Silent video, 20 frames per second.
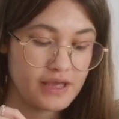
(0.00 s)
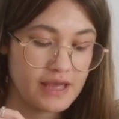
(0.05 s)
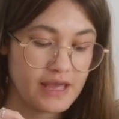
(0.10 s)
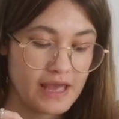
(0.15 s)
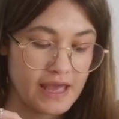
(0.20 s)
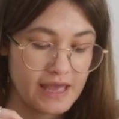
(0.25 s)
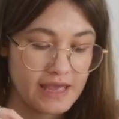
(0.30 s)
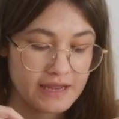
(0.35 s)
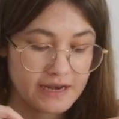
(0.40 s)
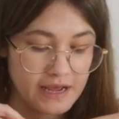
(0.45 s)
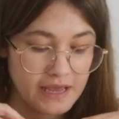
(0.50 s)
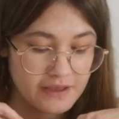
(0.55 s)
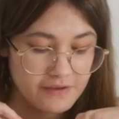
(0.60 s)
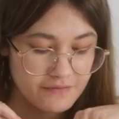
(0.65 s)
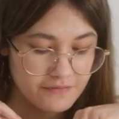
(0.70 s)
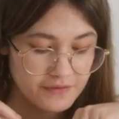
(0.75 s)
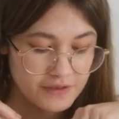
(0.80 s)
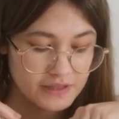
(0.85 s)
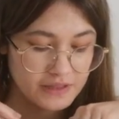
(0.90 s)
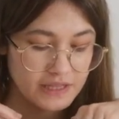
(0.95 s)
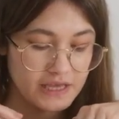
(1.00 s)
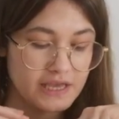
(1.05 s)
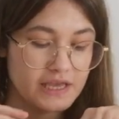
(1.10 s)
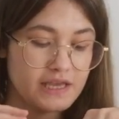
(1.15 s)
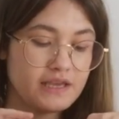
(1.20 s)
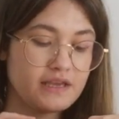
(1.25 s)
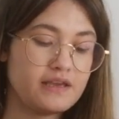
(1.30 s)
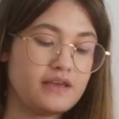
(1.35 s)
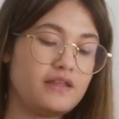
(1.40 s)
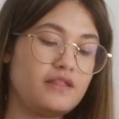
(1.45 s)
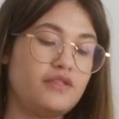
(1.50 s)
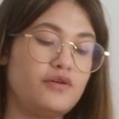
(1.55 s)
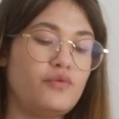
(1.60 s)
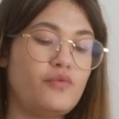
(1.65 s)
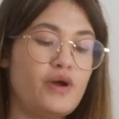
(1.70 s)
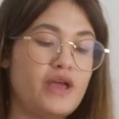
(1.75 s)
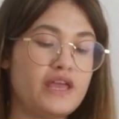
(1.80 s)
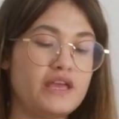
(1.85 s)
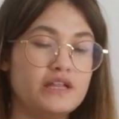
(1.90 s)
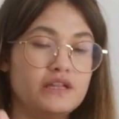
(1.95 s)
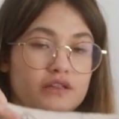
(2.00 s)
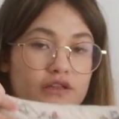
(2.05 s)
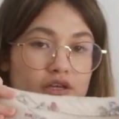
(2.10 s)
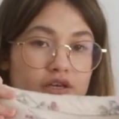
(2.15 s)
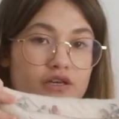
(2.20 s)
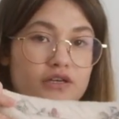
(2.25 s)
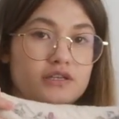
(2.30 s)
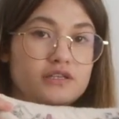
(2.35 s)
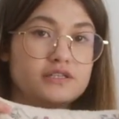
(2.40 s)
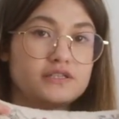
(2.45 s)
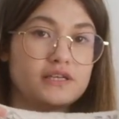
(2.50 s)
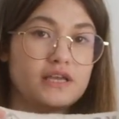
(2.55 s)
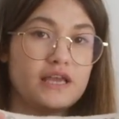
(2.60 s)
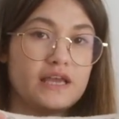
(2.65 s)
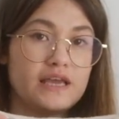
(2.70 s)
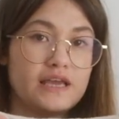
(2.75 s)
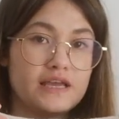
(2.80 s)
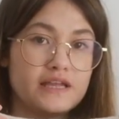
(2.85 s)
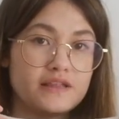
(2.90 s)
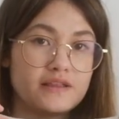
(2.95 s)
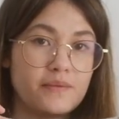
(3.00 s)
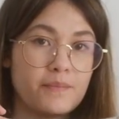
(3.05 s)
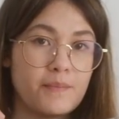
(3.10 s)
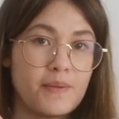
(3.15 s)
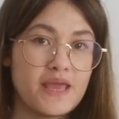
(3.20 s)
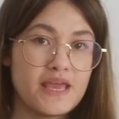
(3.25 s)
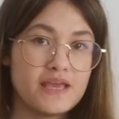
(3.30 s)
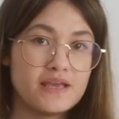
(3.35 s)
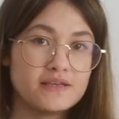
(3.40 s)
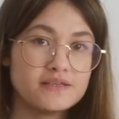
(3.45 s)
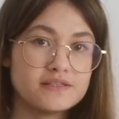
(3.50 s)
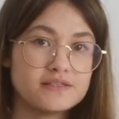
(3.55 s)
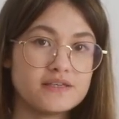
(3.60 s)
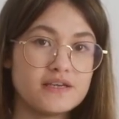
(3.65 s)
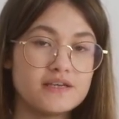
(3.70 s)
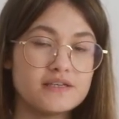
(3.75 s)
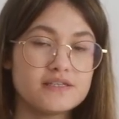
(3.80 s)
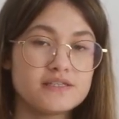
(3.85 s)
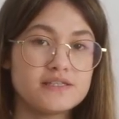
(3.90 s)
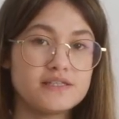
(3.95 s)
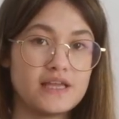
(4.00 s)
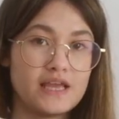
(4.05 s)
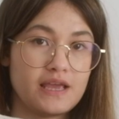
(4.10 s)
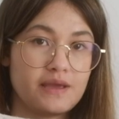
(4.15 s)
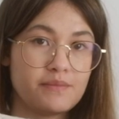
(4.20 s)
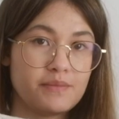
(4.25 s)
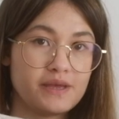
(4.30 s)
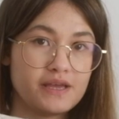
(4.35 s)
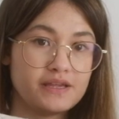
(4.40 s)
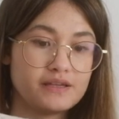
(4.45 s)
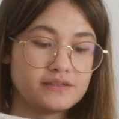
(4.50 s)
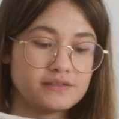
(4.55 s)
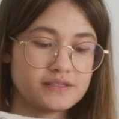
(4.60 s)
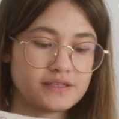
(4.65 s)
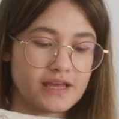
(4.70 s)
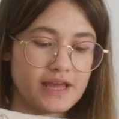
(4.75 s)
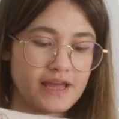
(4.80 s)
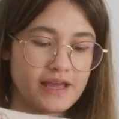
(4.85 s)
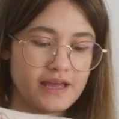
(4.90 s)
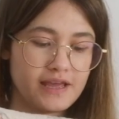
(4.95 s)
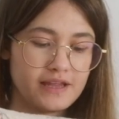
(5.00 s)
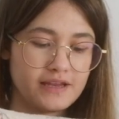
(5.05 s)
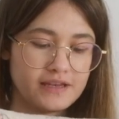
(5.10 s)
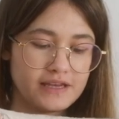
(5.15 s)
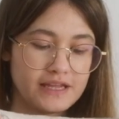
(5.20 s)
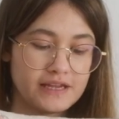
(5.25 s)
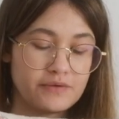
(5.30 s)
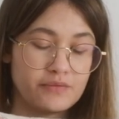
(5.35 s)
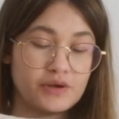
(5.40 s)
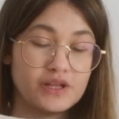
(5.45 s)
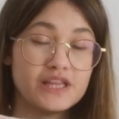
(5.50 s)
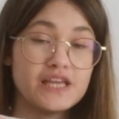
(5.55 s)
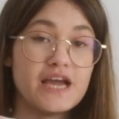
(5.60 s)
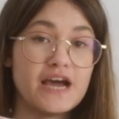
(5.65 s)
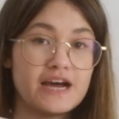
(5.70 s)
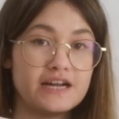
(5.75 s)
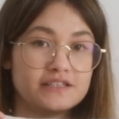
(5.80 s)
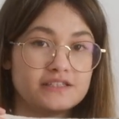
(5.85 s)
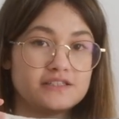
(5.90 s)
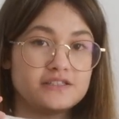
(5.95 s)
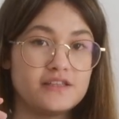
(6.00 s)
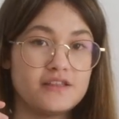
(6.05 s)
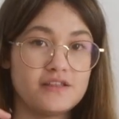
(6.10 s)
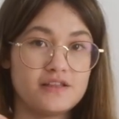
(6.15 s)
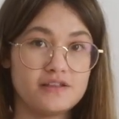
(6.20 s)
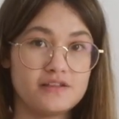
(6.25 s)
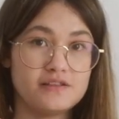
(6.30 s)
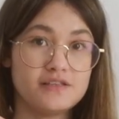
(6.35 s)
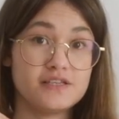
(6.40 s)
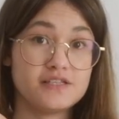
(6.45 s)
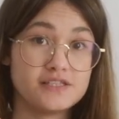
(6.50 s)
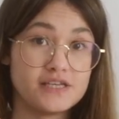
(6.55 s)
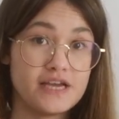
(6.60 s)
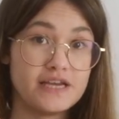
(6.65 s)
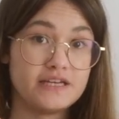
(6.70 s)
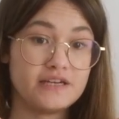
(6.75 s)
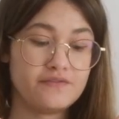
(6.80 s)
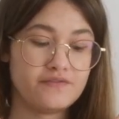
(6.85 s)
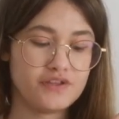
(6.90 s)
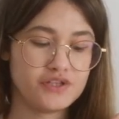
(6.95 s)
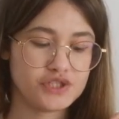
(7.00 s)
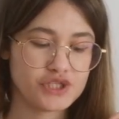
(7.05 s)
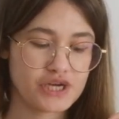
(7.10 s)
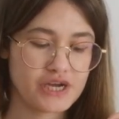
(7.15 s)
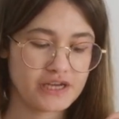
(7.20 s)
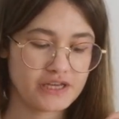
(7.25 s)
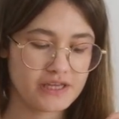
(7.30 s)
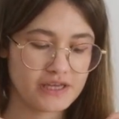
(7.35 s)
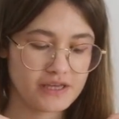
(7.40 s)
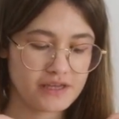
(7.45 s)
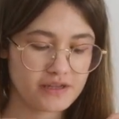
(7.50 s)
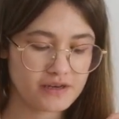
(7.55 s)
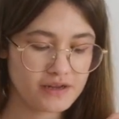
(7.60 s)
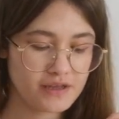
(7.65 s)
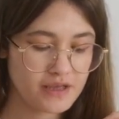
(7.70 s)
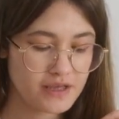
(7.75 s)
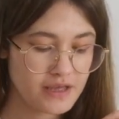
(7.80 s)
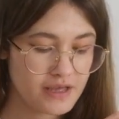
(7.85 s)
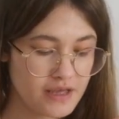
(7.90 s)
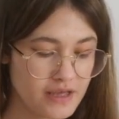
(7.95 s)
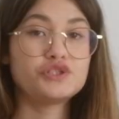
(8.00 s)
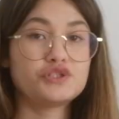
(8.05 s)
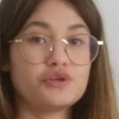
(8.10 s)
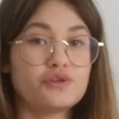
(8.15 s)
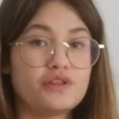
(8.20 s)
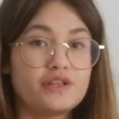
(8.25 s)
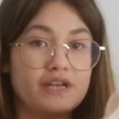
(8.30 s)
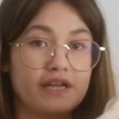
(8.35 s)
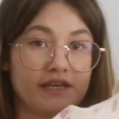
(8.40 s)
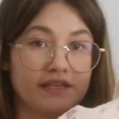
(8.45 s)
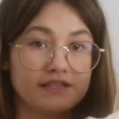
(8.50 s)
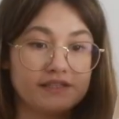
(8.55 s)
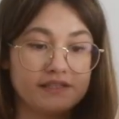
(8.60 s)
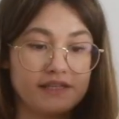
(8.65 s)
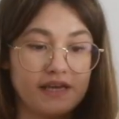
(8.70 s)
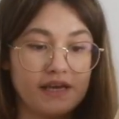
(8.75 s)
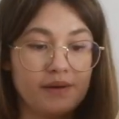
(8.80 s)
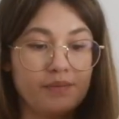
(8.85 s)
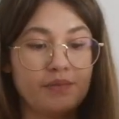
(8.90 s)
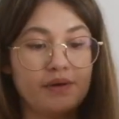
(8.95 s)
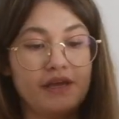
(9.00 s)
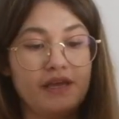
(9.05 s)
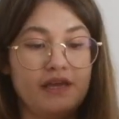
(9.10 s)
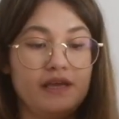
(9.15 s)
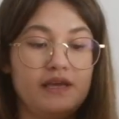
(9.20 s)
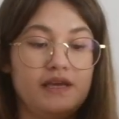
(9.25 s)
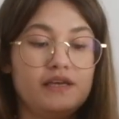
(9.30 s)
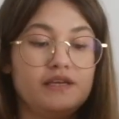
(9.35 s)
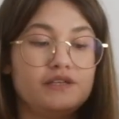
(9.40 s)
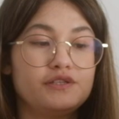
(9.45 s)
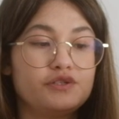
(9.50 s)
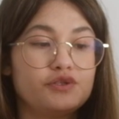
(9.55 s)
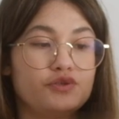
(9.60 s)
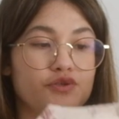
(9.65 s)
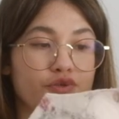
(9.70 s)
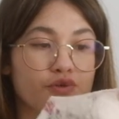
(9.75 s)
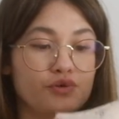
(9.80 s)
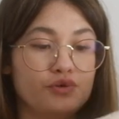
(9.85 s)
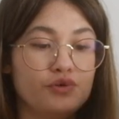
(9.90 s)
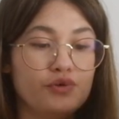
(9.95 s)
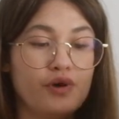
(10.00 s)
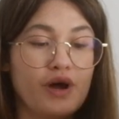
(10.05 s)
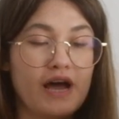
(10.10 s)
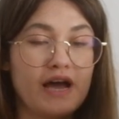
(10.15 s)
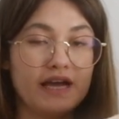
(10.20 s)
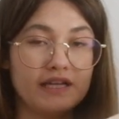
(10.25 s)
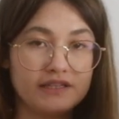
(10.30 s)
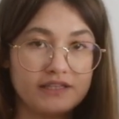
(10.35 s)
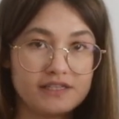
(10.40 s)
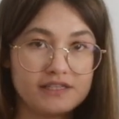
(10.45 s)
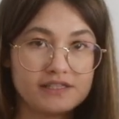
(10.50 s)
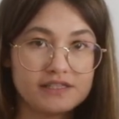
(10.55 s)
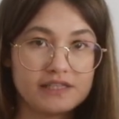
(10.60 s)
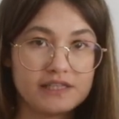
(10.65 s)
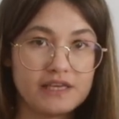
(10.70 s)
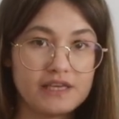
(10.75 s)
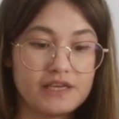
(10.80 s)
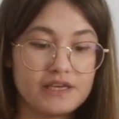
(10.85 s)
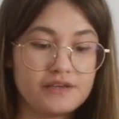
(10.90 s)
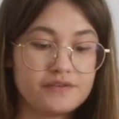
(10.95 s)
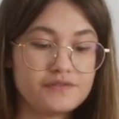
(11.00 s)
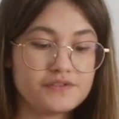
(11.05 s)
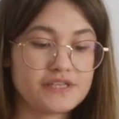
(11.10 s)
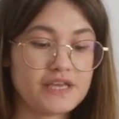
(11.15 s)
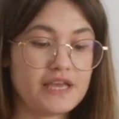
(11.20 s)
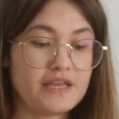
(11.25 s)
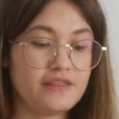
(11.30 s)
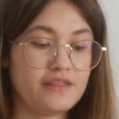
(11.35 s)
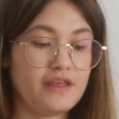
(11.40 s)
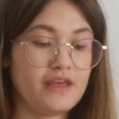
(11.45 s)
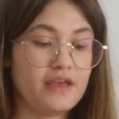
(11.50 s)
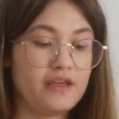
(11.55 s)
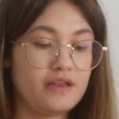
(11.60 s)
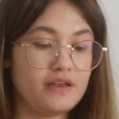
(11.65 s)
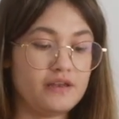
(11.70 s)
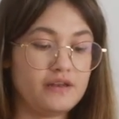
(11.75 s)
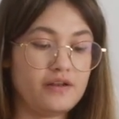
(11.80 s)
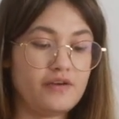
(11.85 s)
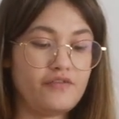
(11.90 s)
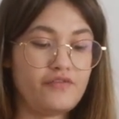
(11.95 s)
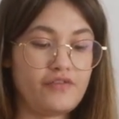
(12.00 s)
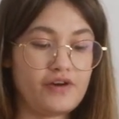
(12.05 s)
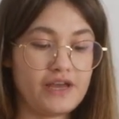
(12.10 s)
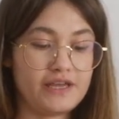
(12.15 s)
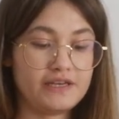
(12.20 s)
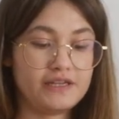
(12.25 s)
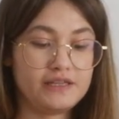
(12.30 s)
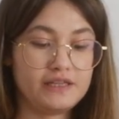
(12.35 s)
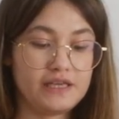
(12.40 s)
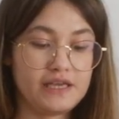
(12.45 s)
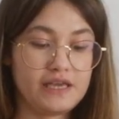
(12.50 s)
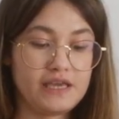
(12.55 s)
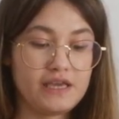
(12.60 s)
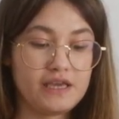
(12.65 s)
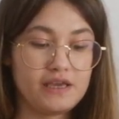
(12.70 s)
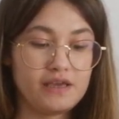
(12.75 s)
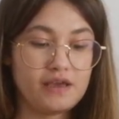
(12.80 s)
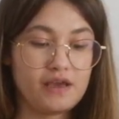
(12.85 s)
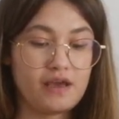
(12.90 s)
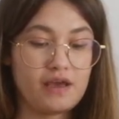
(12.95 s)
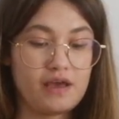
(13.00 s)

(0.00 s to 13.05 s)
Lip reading: and I feel like the way it looks, it makes a statement and it really adds to the design of the jacket. So the next step is to add the sleeves and then finally